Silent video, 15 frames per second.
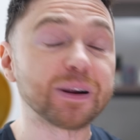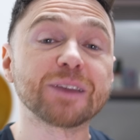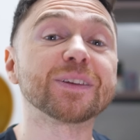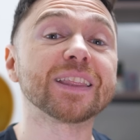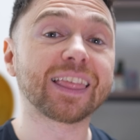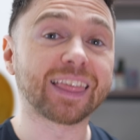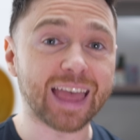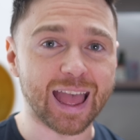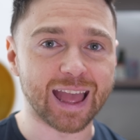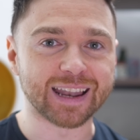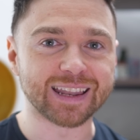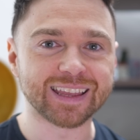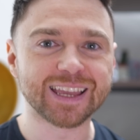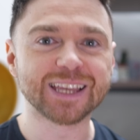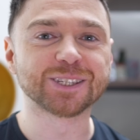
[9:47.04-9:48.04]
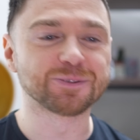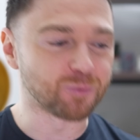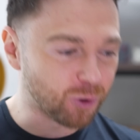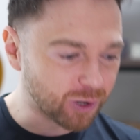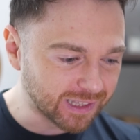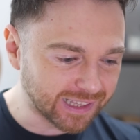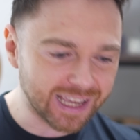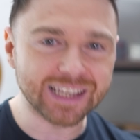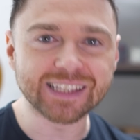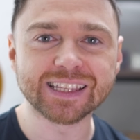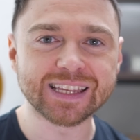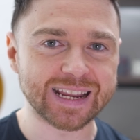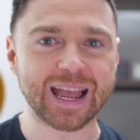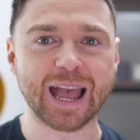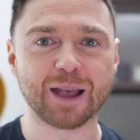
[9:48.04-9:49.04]
But even that is more
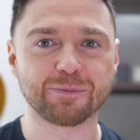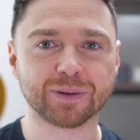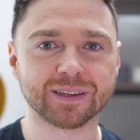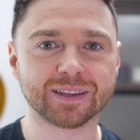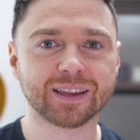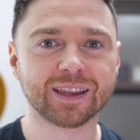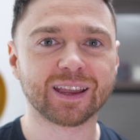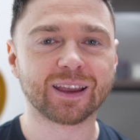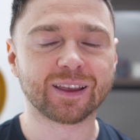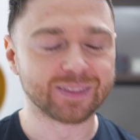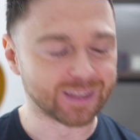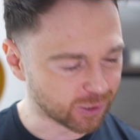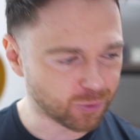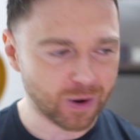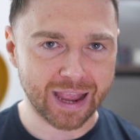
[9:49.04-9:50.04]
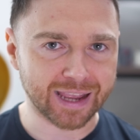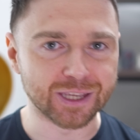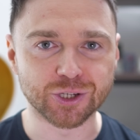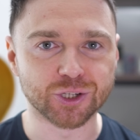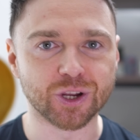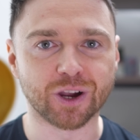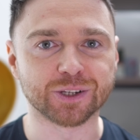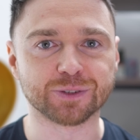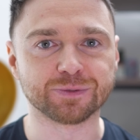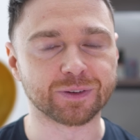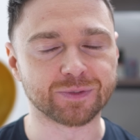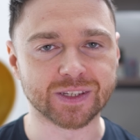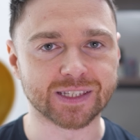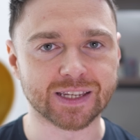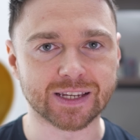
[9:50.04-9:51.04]
likely to happen than cracking SHA
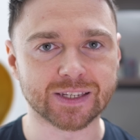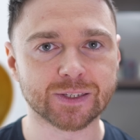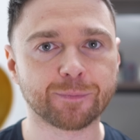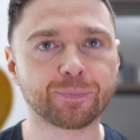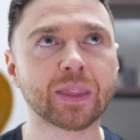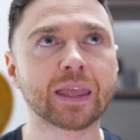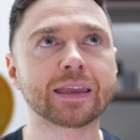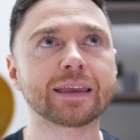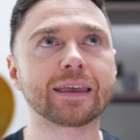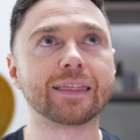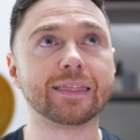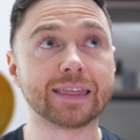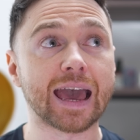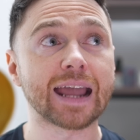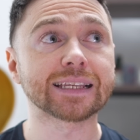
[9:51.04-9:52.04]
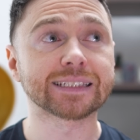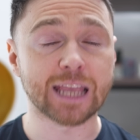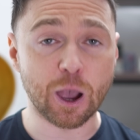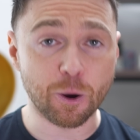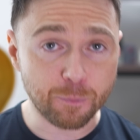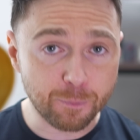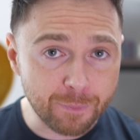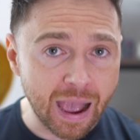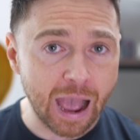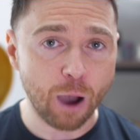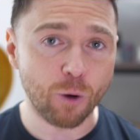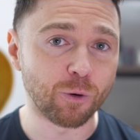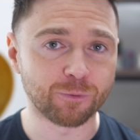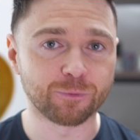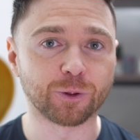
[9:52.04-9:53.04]
256. That is how
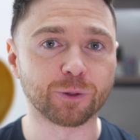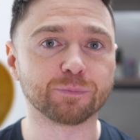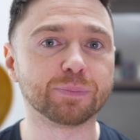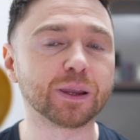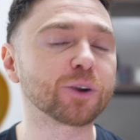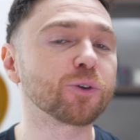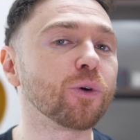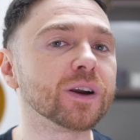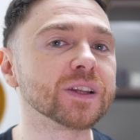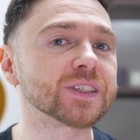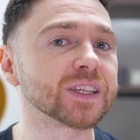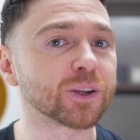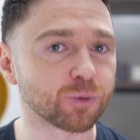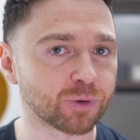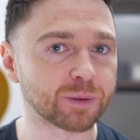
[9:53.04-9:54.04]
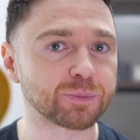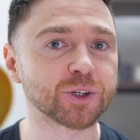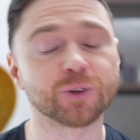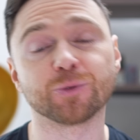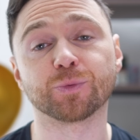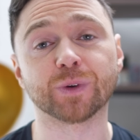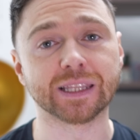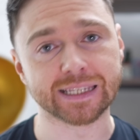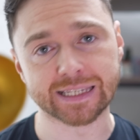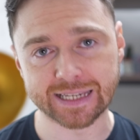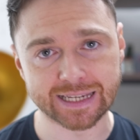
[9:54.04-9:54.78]
powerful Bitcoin's encryption really